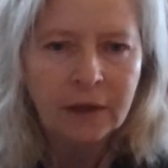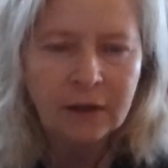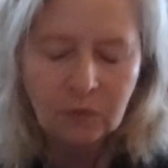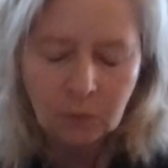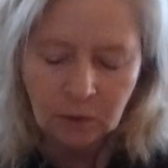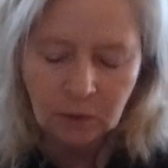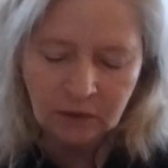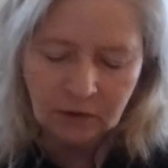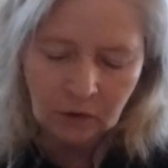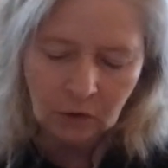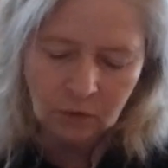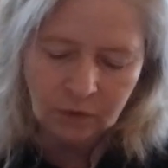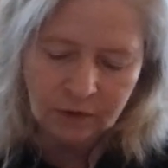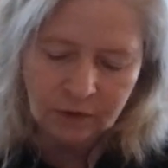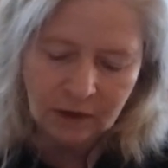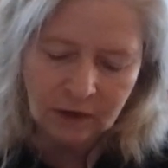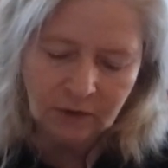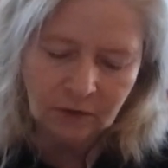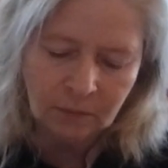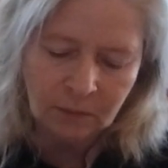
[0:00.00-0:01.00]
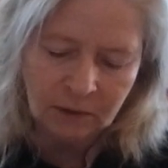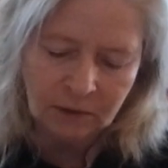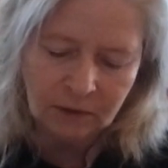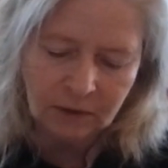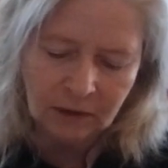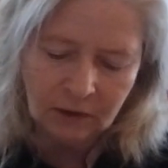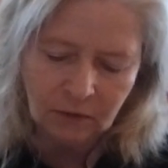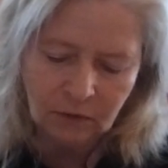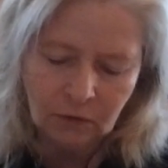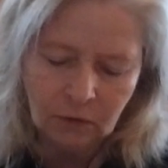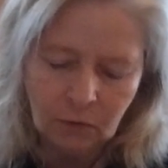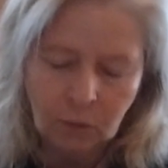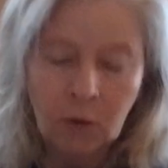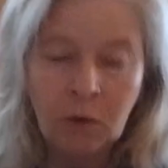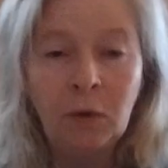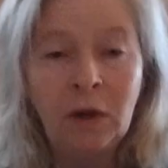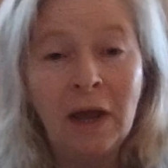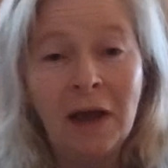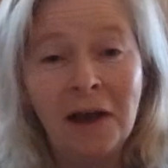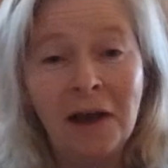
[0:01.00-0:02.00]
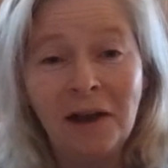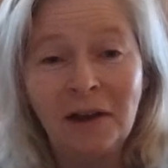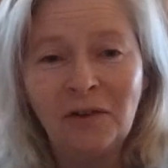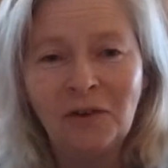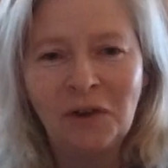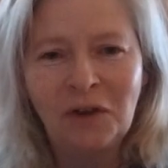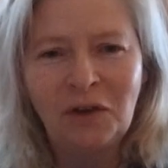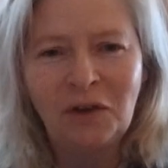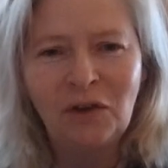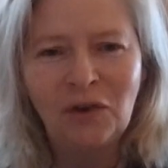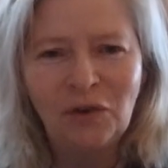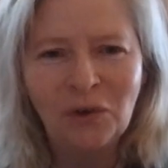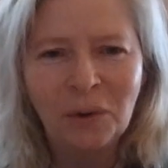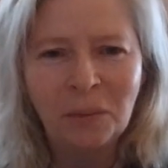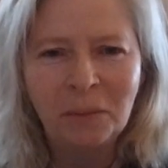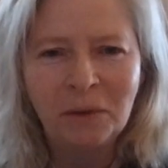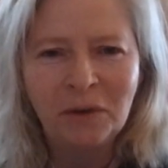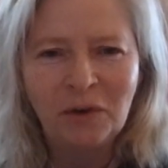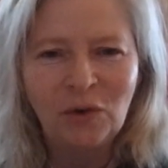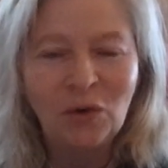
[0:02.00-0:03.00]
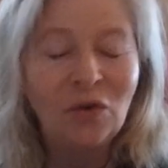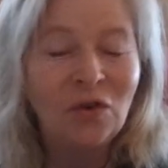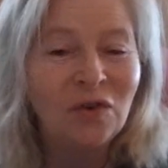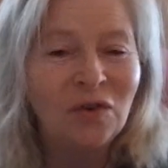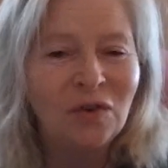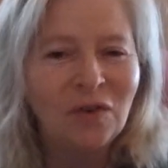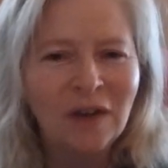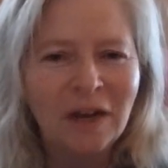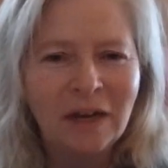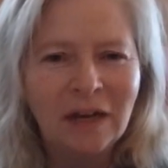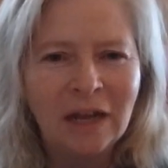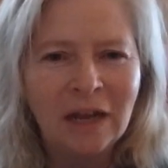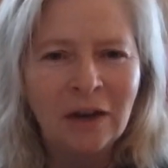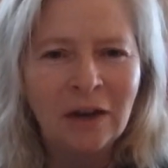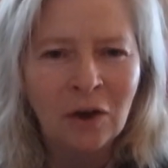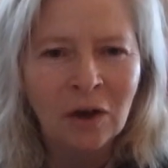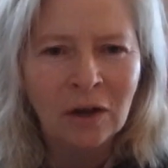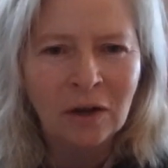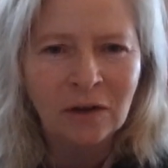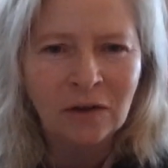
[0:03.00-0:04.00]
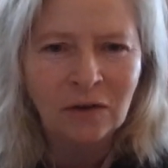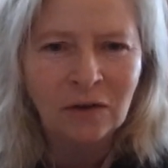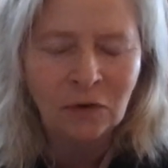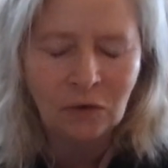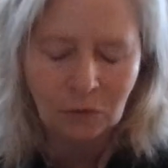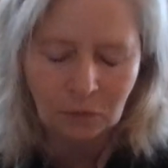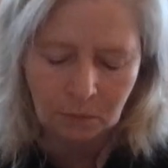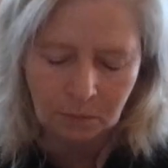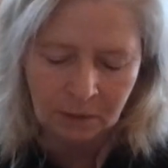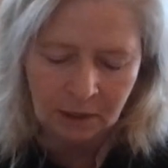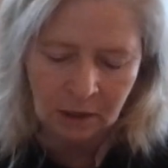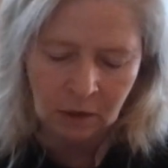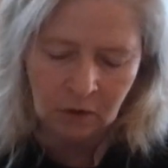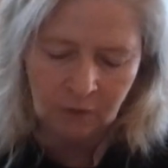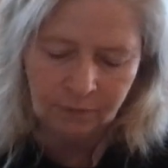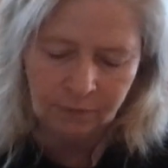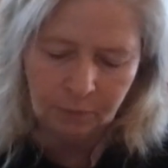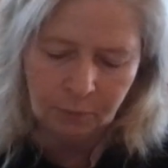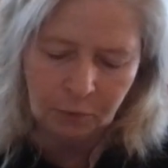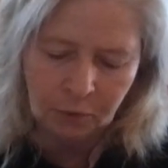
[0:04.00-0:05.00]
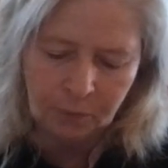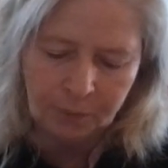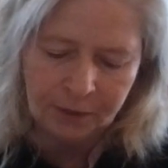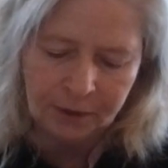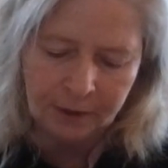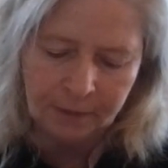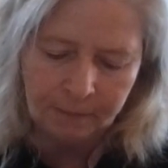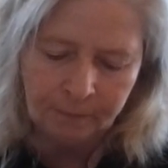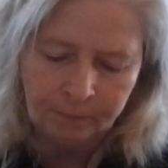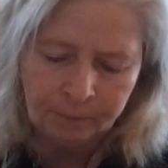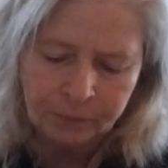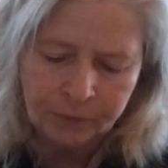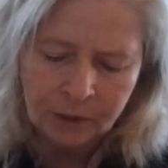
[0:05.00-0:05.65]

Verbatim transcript: That's what the Old Testament tells us when we actually determine to study it, not listen to a man off the pulpit.